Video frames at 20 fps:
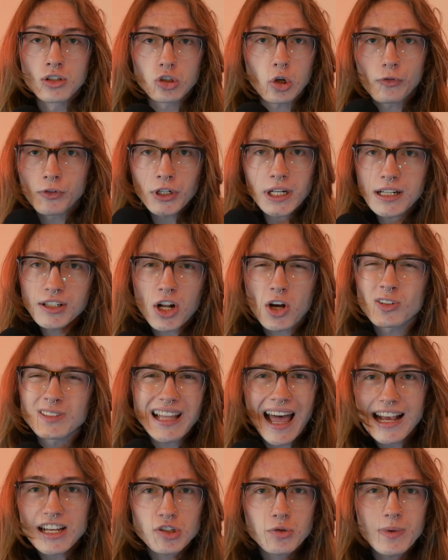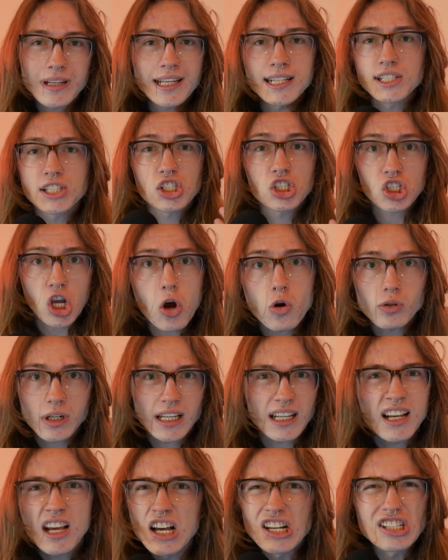So if you didn't know, last week in
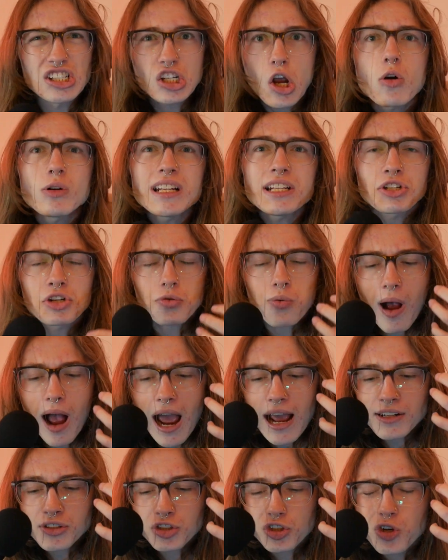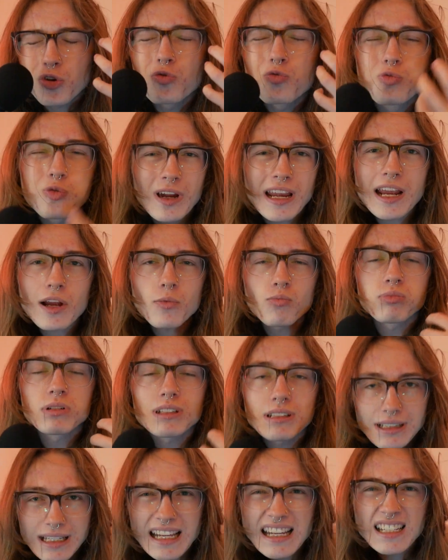Sony, Sony tried to
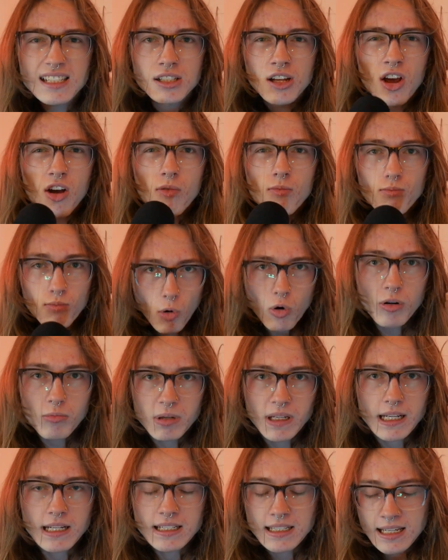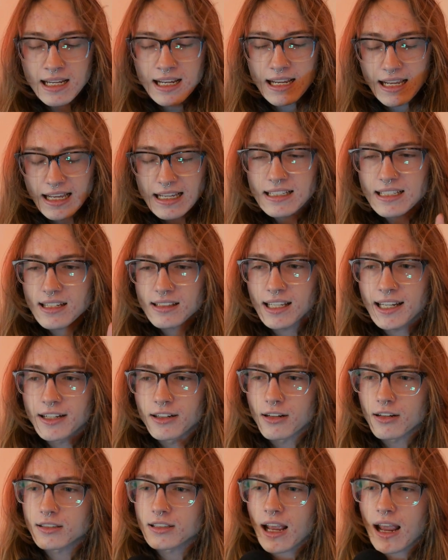re-release Morbius into
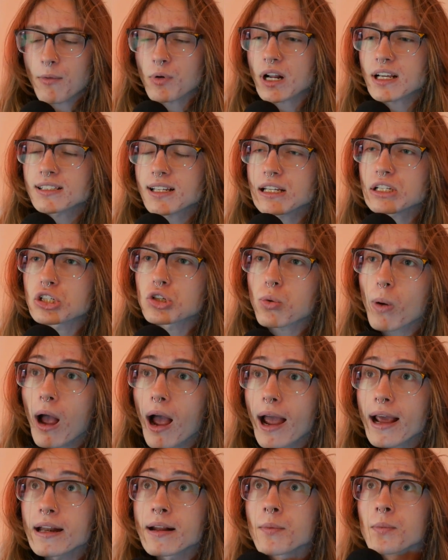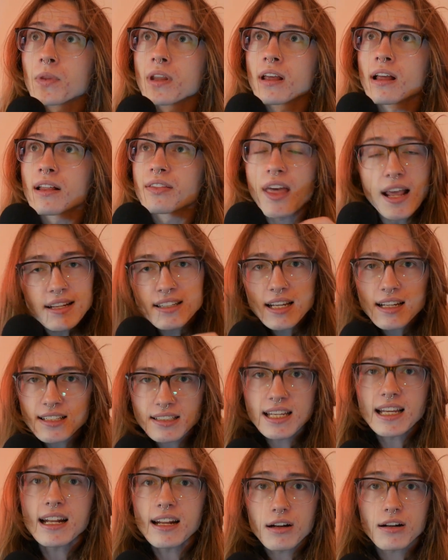theaters. And when I say tried, they
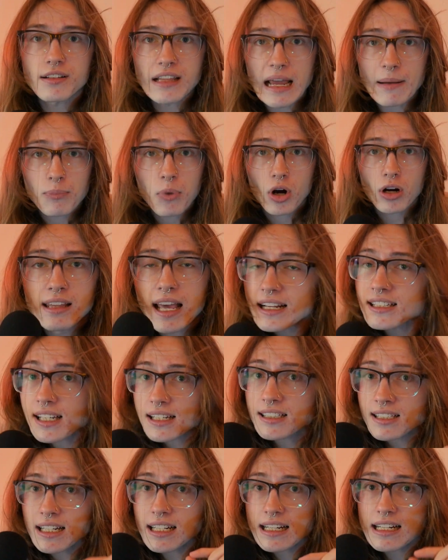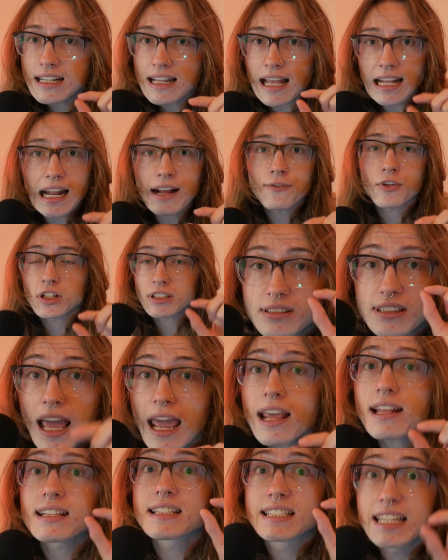succeeded on that part. They succeeded in that effort.
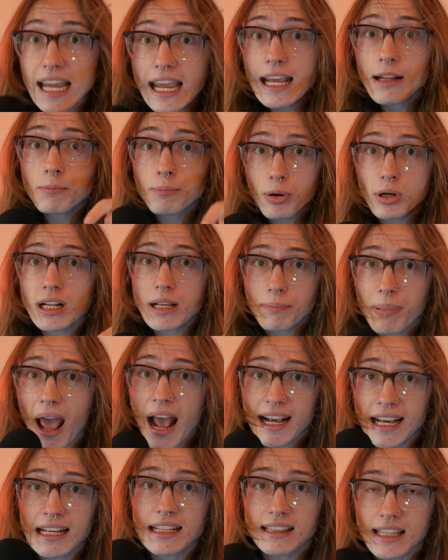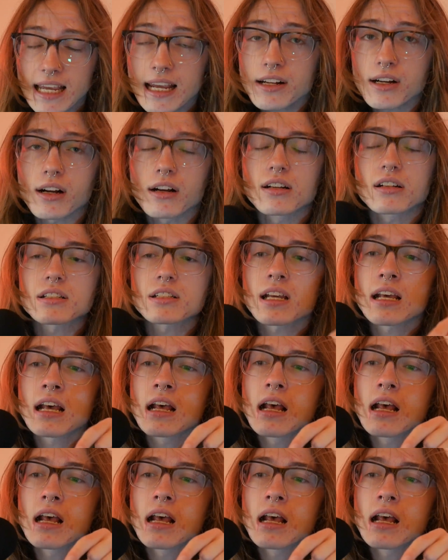They did put it back in theaters.